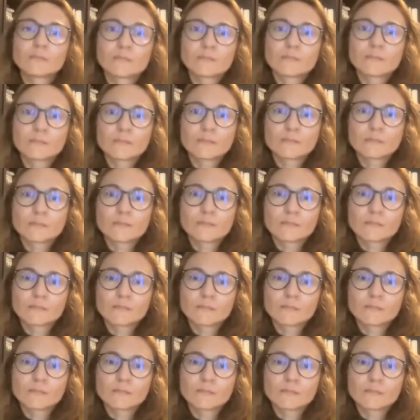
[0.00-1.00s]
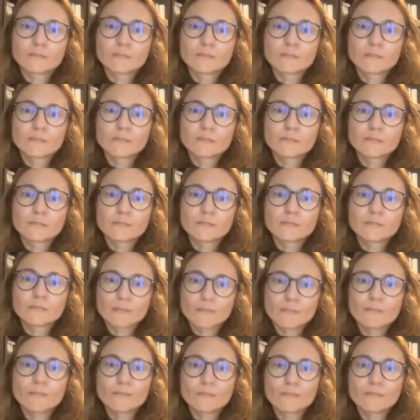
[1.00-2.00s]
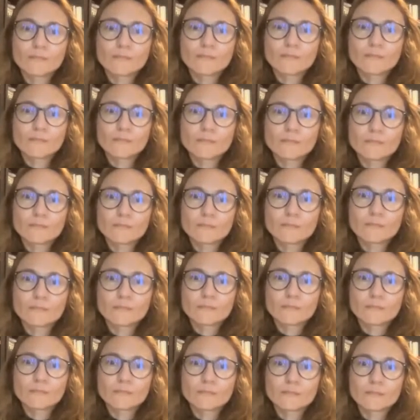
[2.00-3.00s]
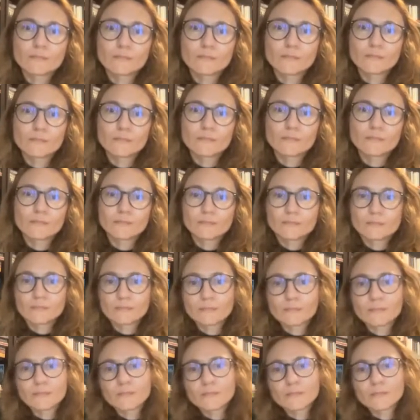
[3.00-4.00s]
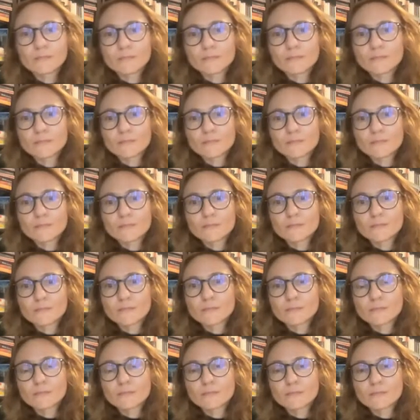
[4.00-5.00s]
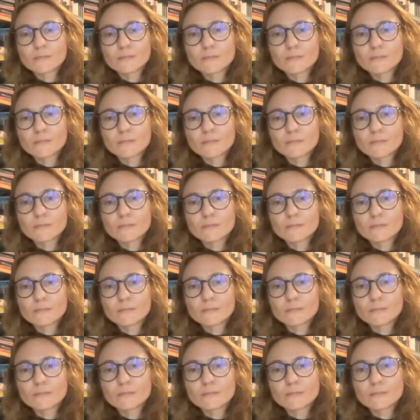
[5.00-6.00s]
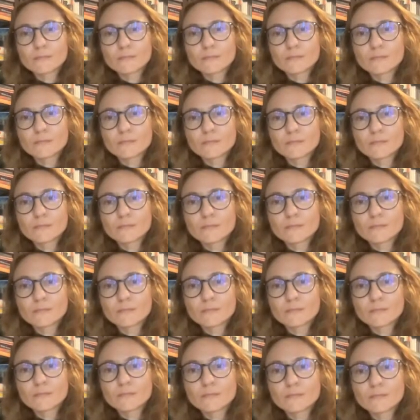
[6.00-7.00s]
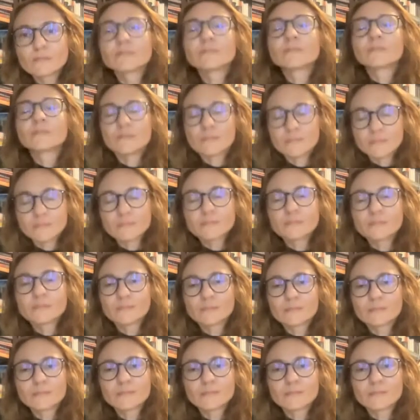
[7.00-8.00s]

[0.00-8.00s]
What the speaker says: (not speaking)